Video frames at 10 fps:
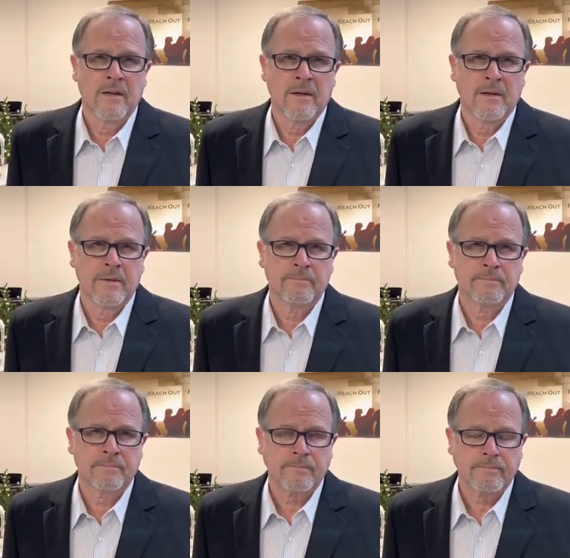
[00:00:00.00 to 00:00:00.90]

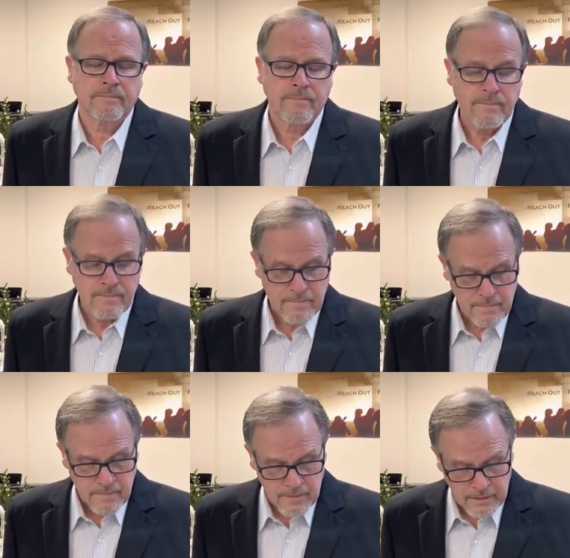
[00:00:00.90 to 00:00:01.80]

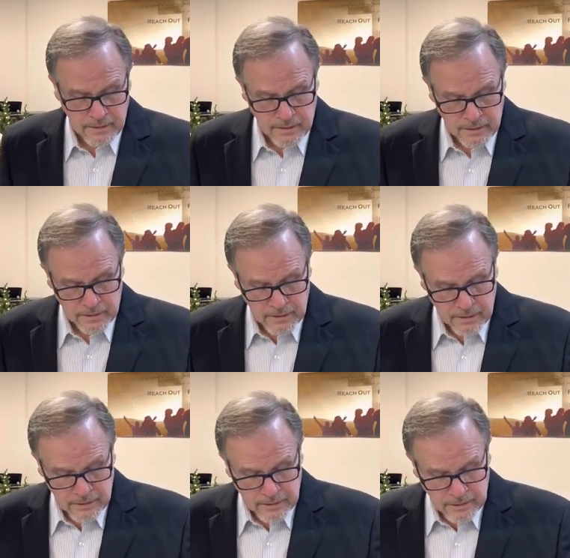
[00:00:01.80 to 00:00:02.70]
[no speech]